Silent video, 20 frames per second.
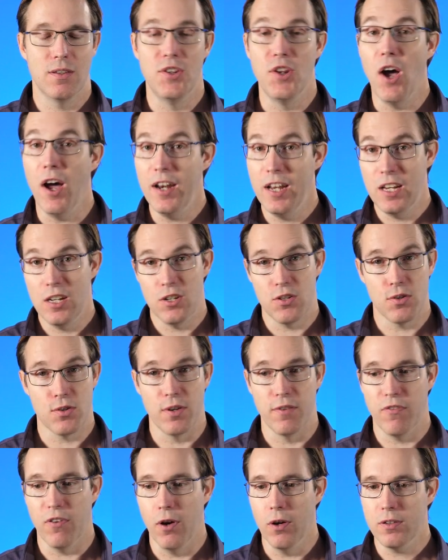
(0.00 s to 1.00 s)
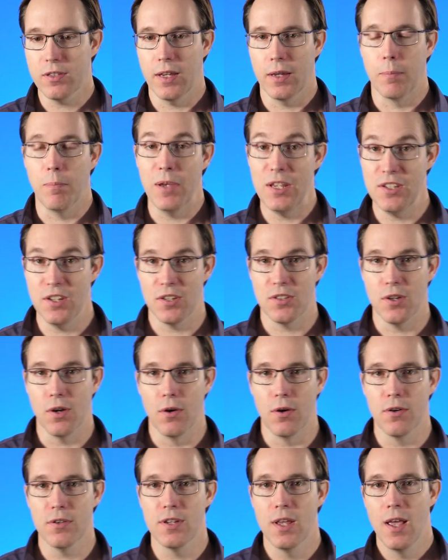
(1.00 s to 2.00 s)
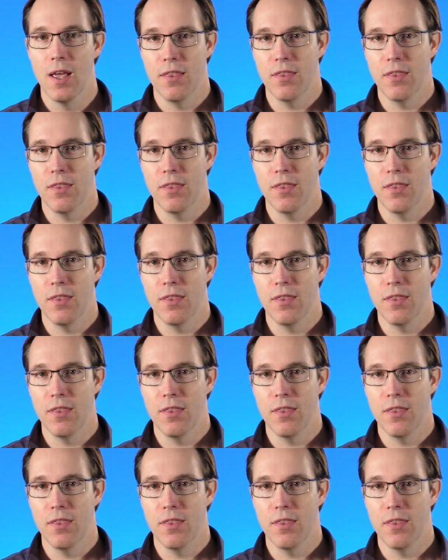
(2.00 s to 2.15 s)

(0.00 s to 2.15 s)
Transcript: non-industry folks, like business owners,